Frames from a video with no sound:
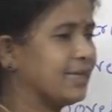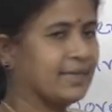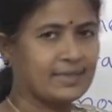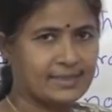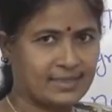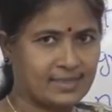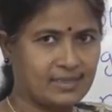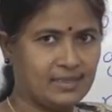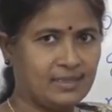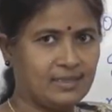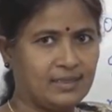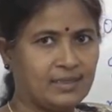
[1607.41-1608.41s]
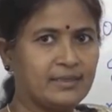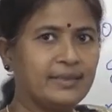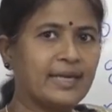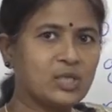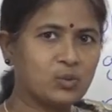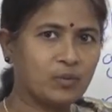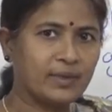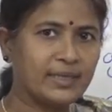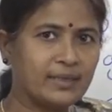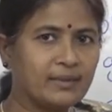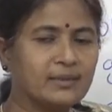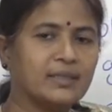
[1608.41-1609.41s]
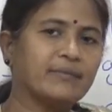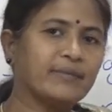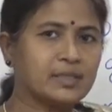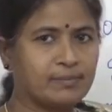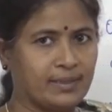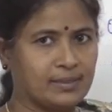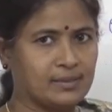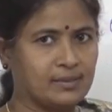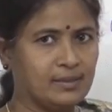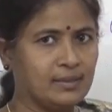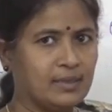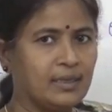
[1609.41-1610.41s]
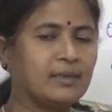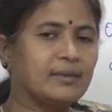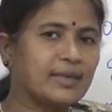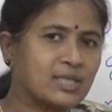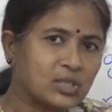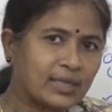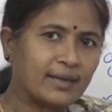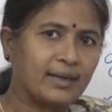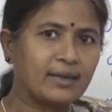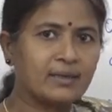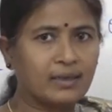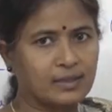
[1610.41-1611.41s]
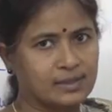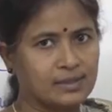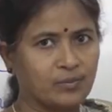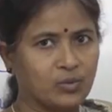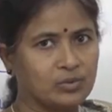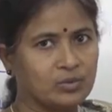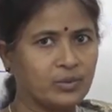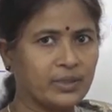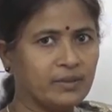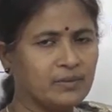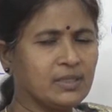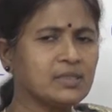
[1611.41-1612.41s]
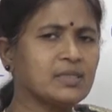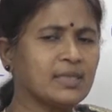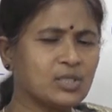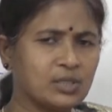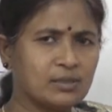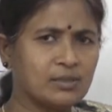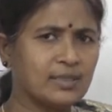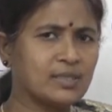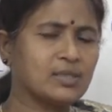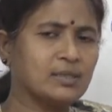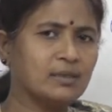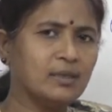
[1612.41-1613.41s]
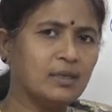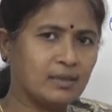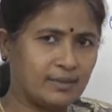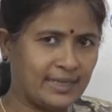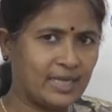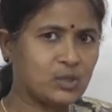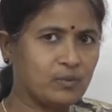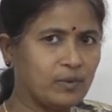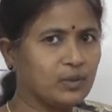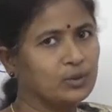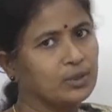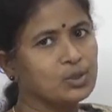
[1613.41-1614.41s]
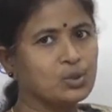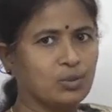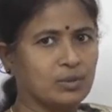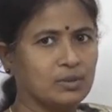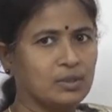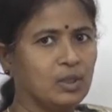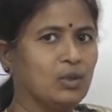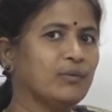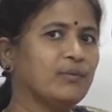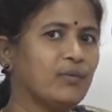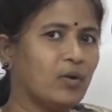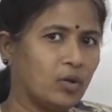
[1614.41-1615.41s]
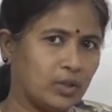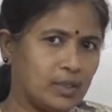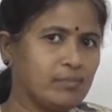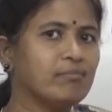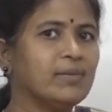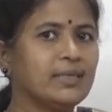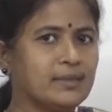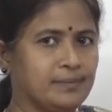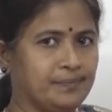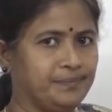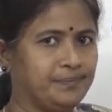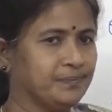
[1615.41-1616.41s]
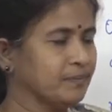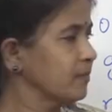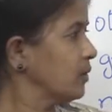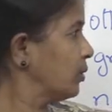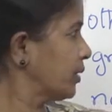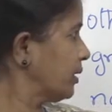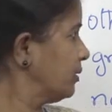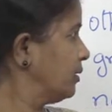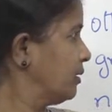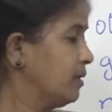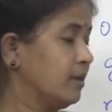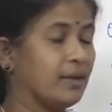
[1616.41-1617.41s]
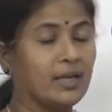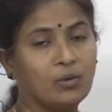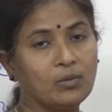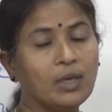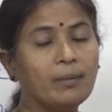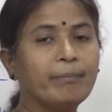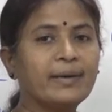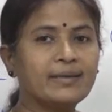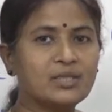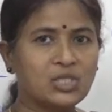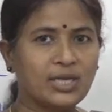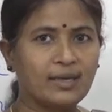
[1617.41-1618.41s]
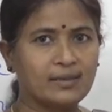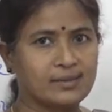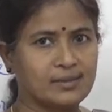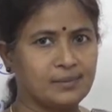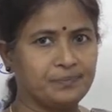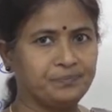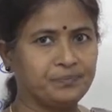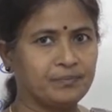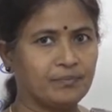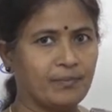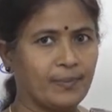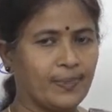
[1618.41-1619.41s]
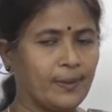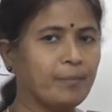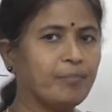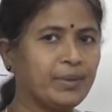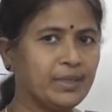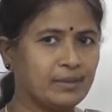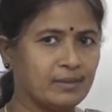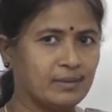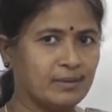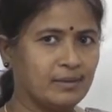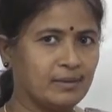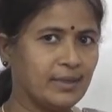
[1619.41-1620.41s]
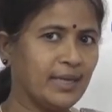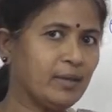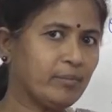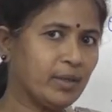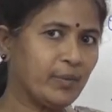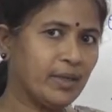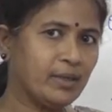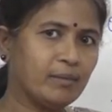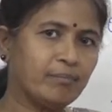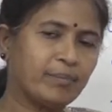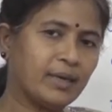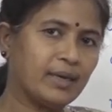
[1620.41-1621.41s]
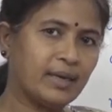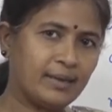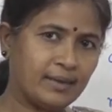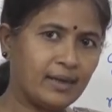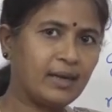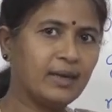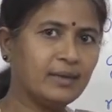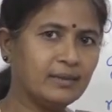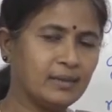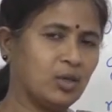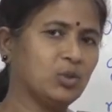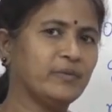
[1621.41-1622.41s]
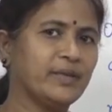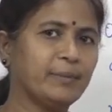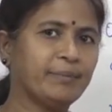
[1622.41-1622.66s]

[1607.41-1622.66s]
intersect a dash vowel here in the first place. Touch ayalaga rastam. Okay, we just touch the dash vowel to the stroke. Former. Okay. Now purchase. Per. In between P and R, how do we write